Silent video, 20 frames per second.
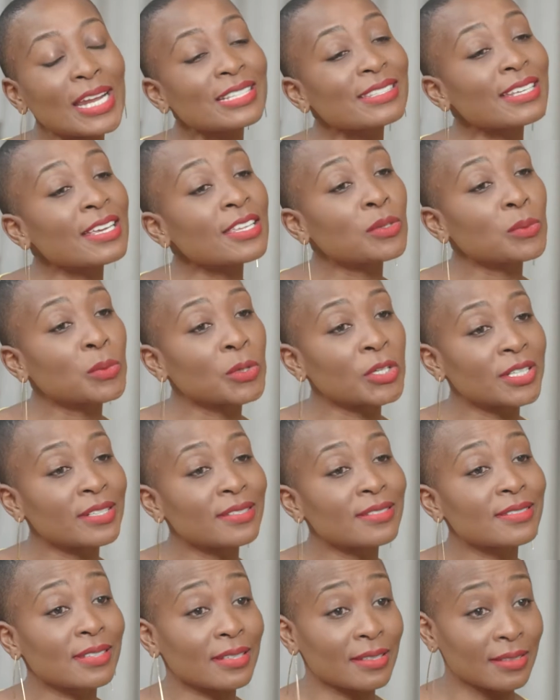I say the word
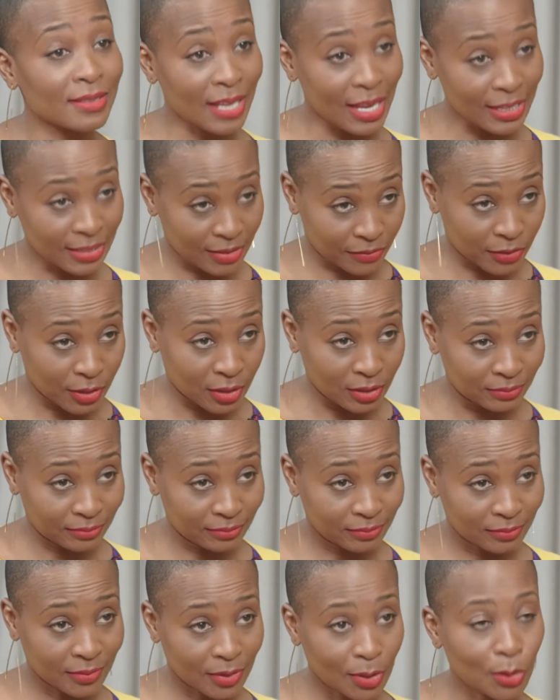successful,
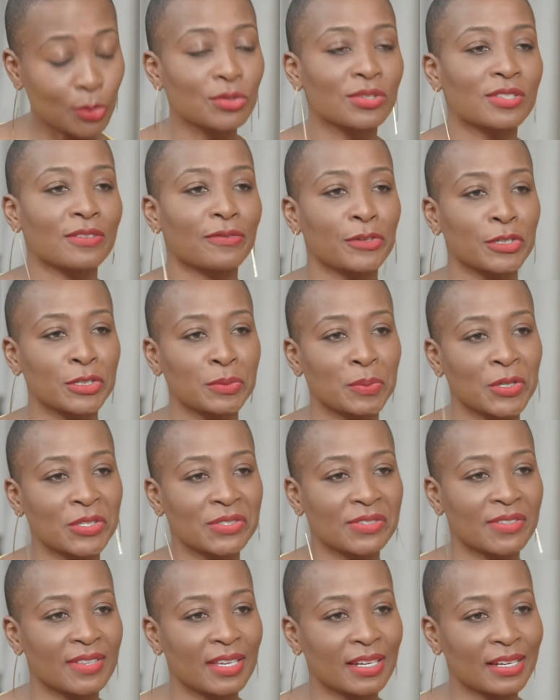who's the first
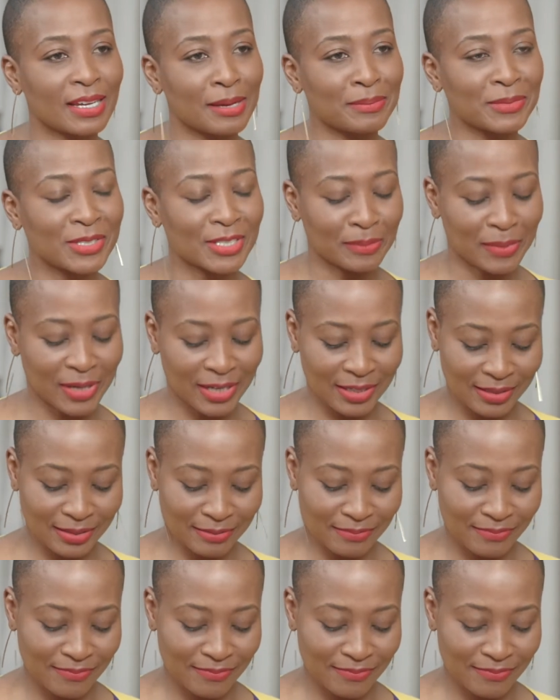person that comes to mind?